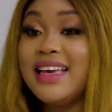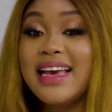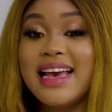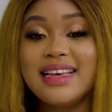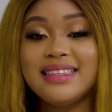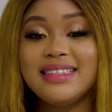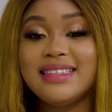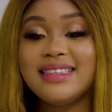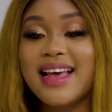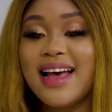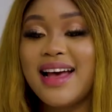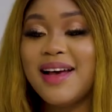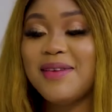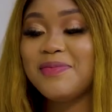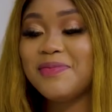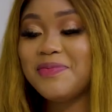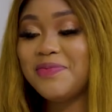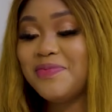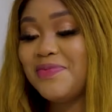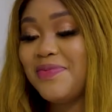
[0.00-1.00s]
Yes,
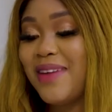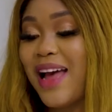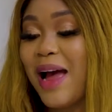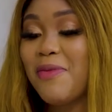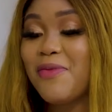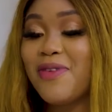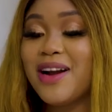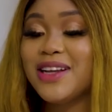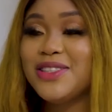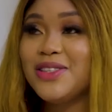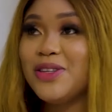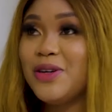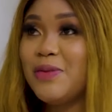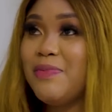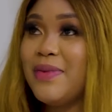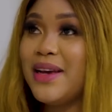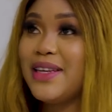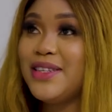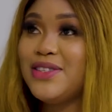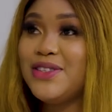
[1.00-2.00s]
I'm rounding
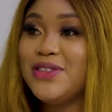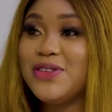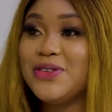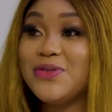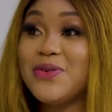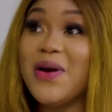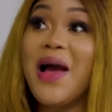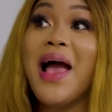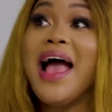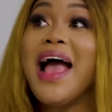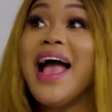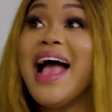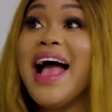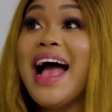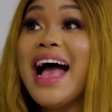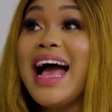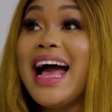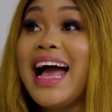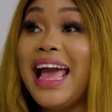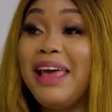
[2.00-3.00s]
up my stew.
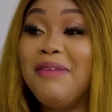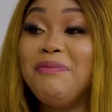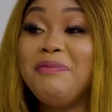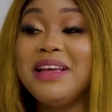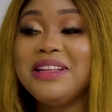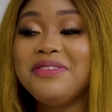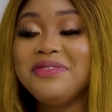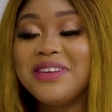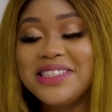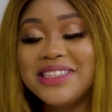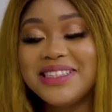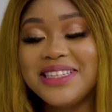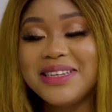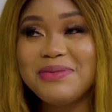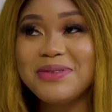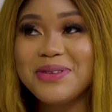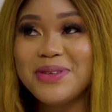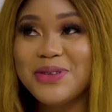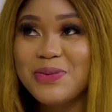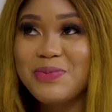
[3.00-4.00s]
I made
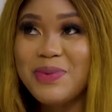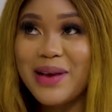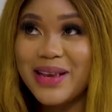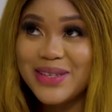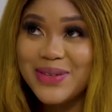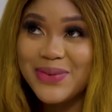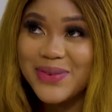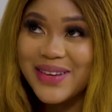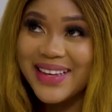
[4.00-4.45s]
vegetable soup as